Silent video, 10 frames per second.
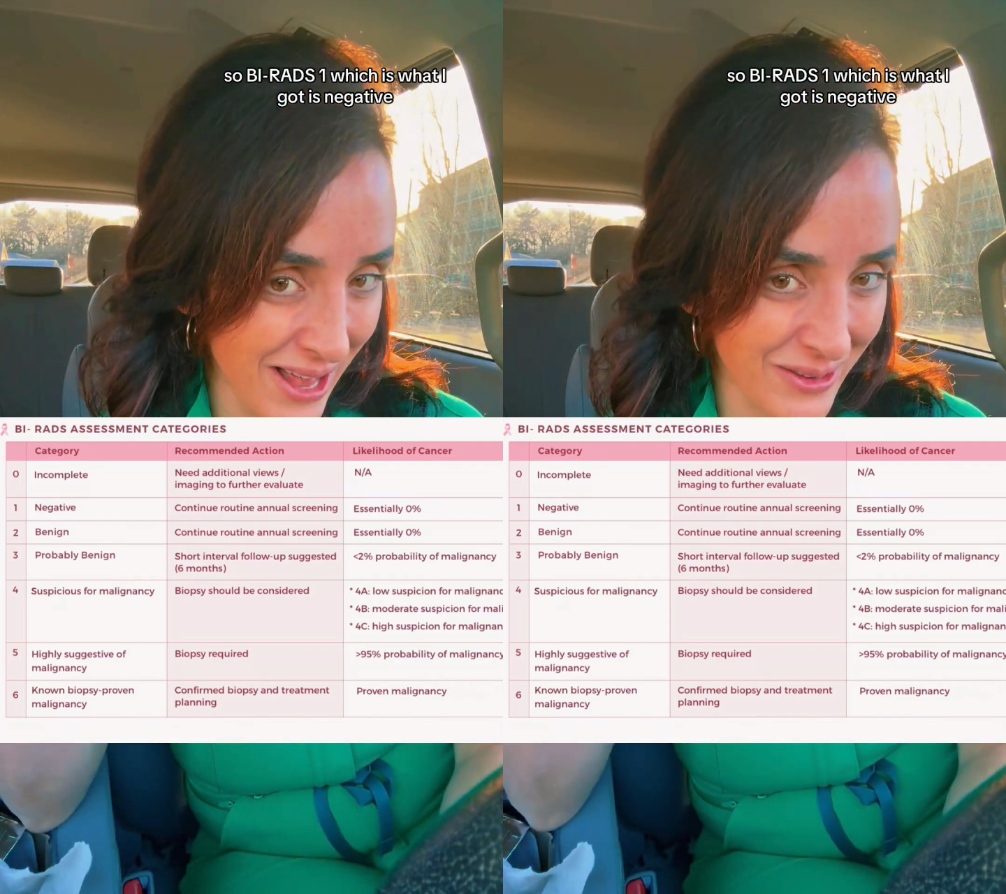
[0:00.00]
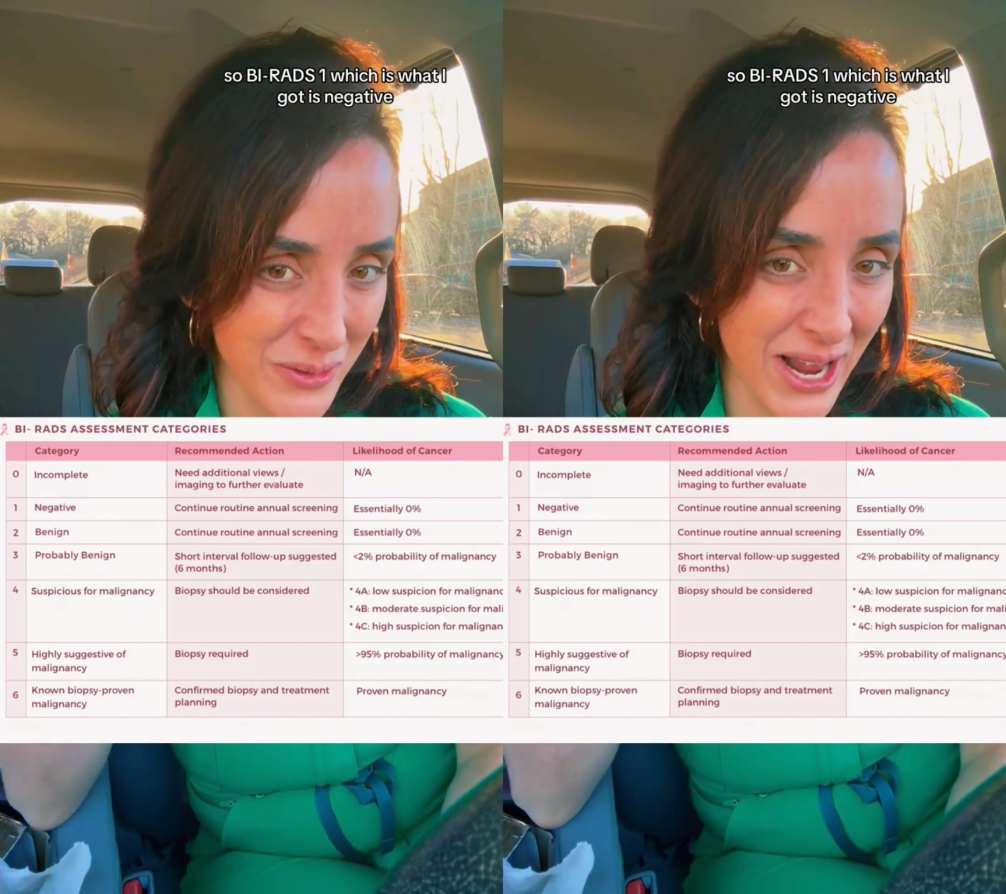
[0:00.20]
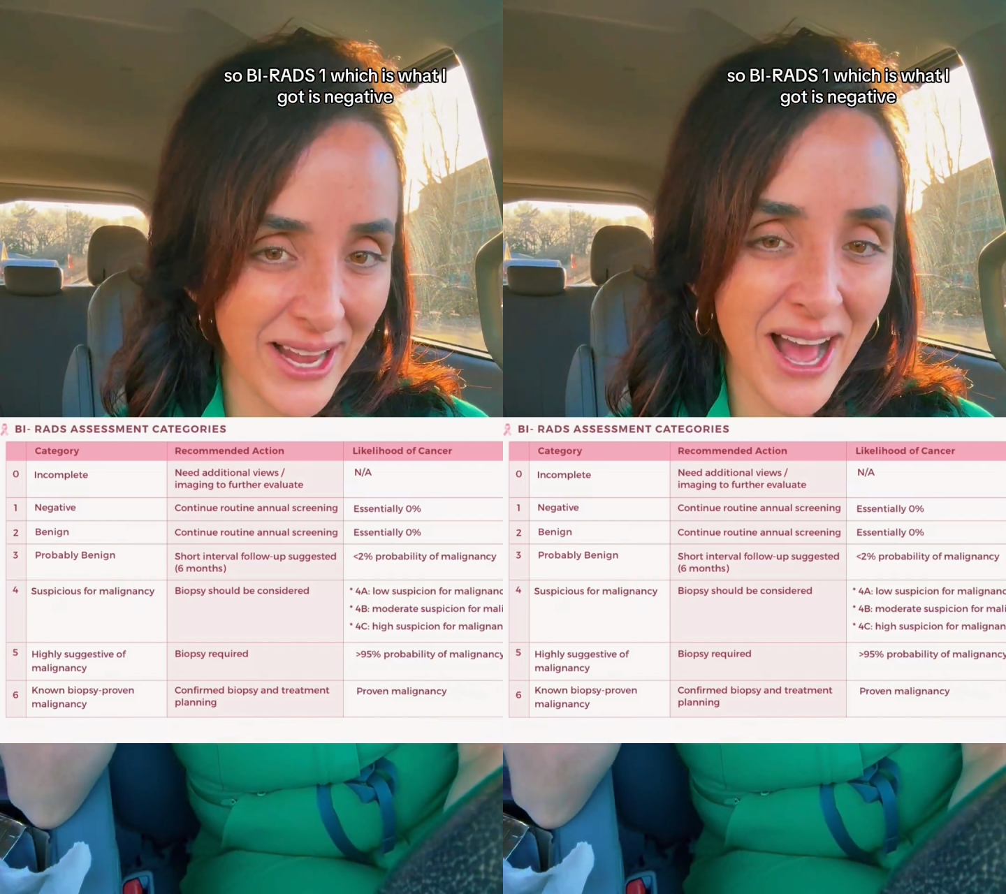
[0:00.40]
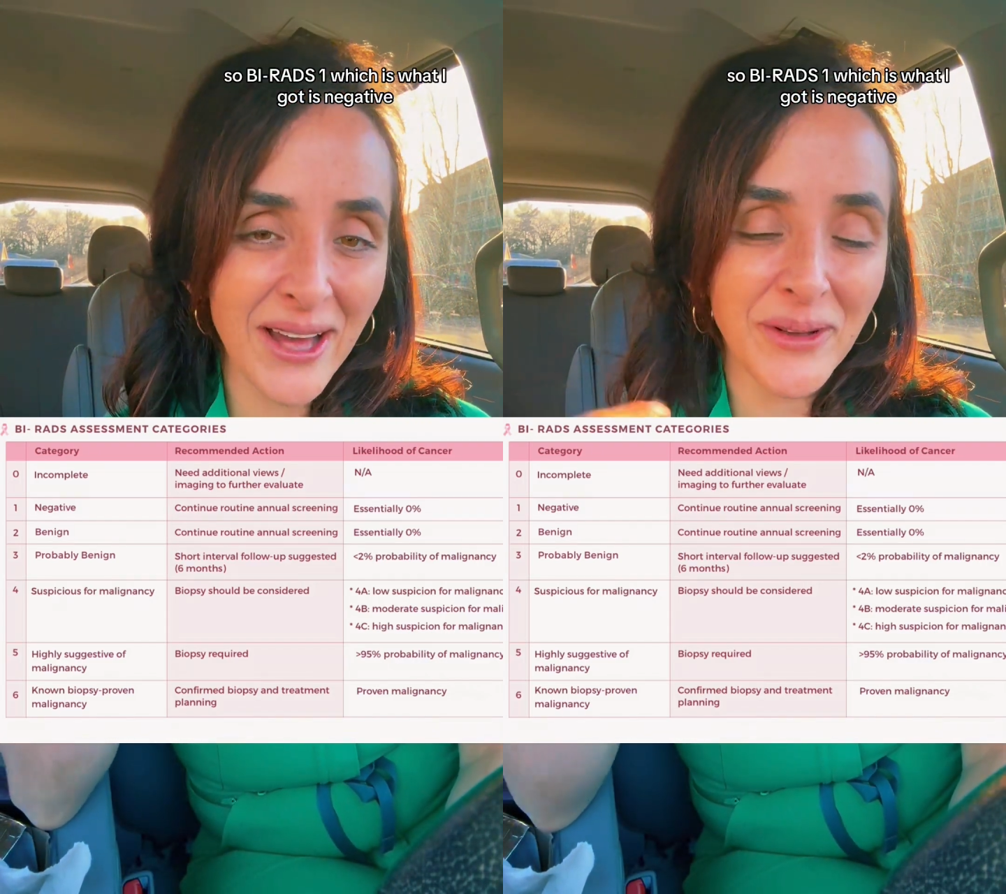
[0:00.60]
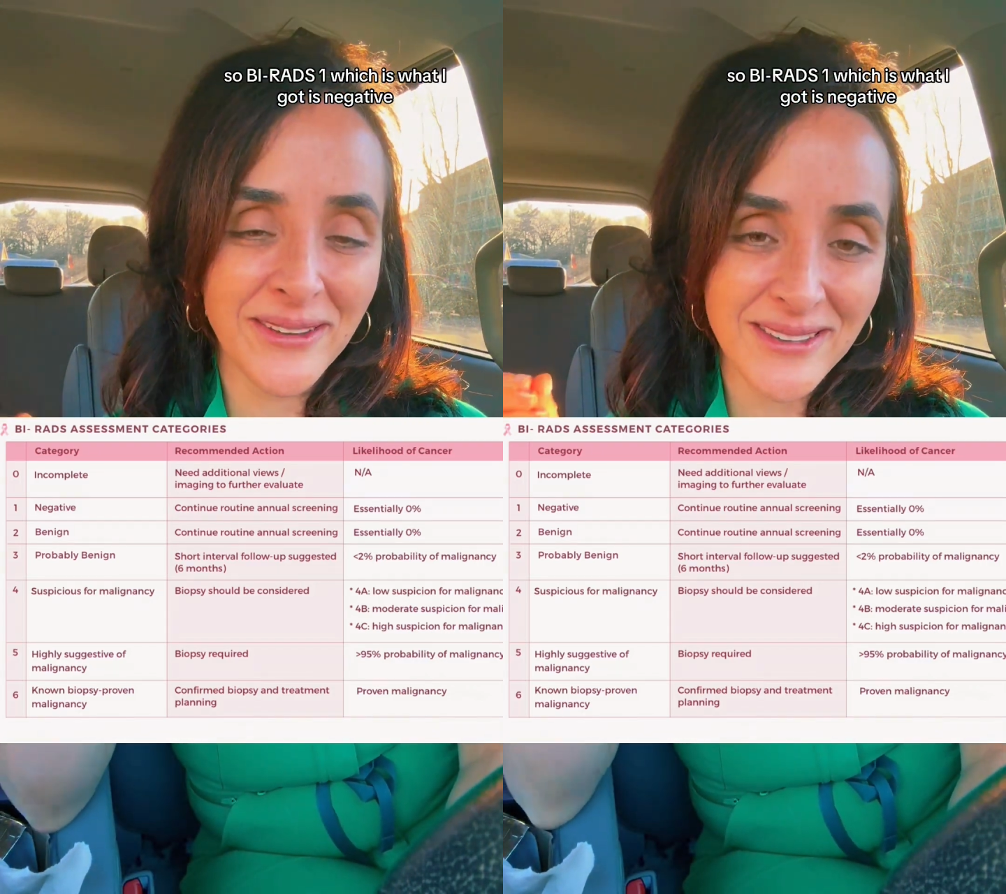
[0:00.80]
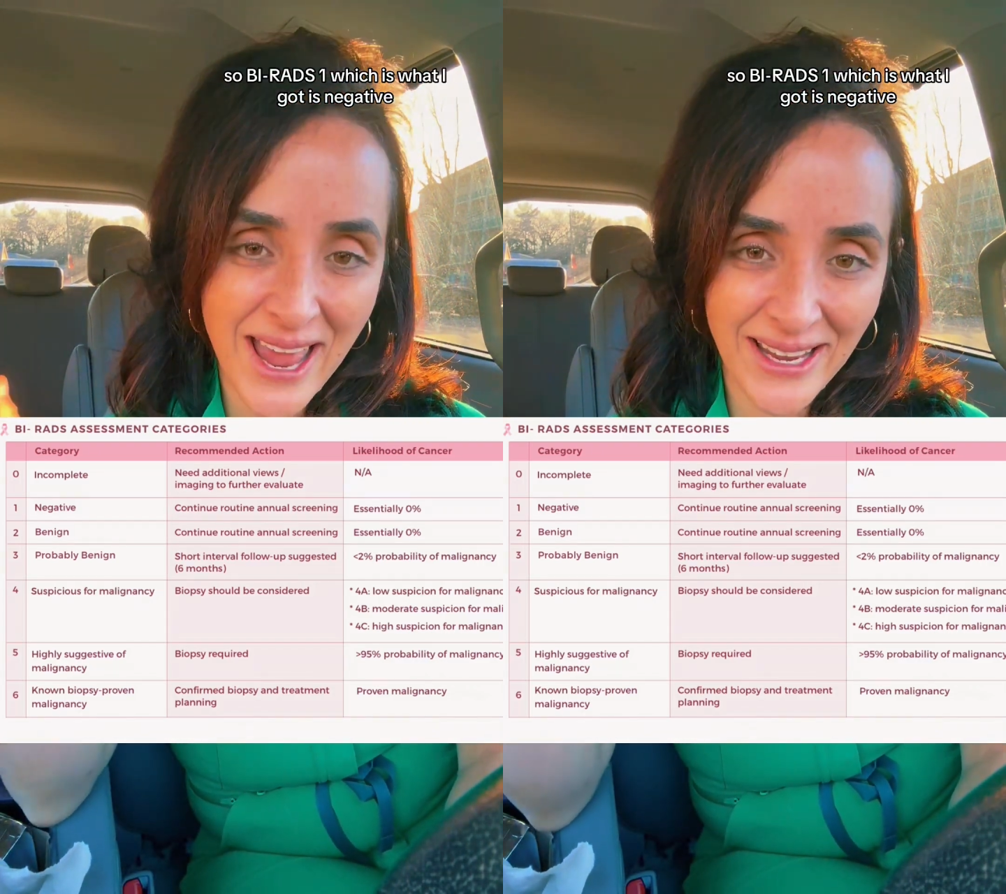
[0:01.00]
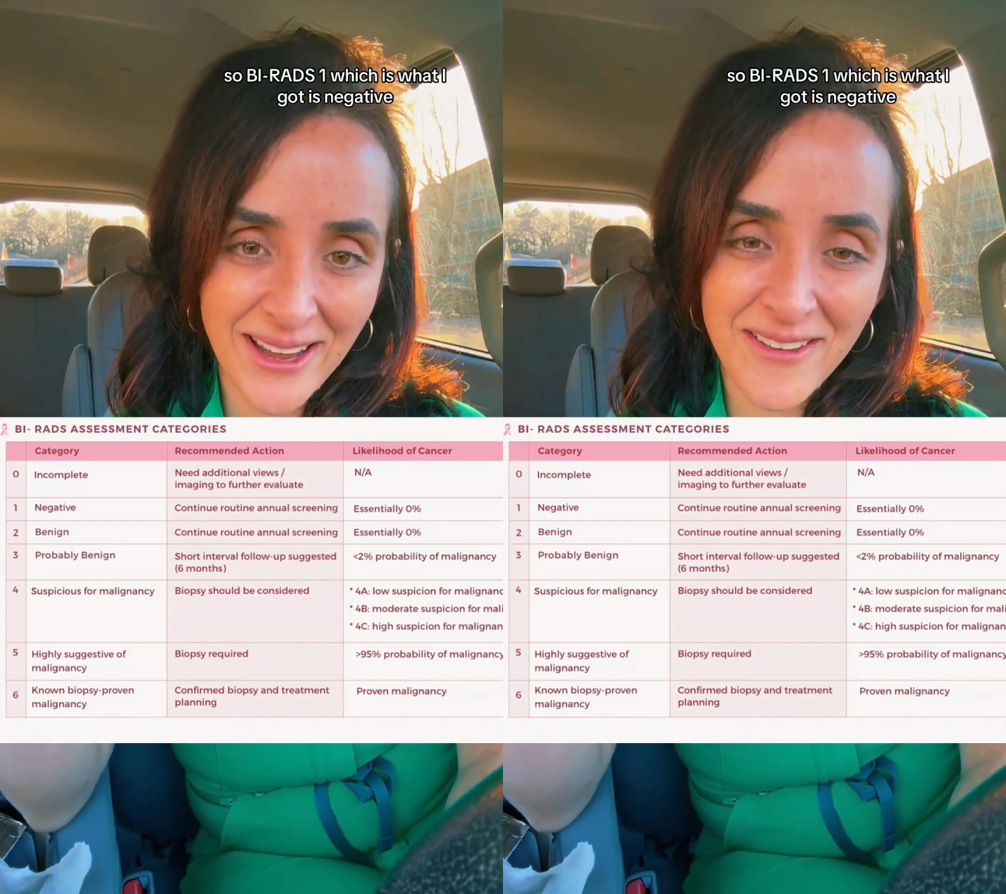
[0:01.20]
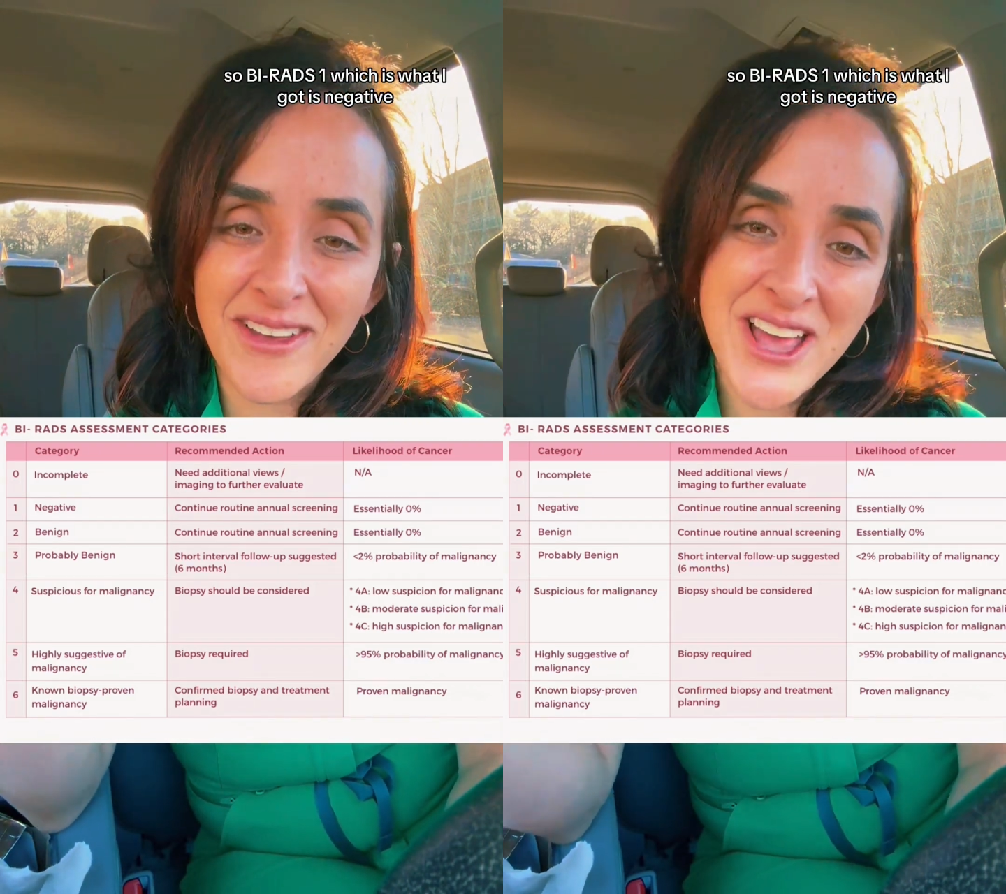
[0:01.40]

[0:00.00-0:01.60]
what I got, is negative.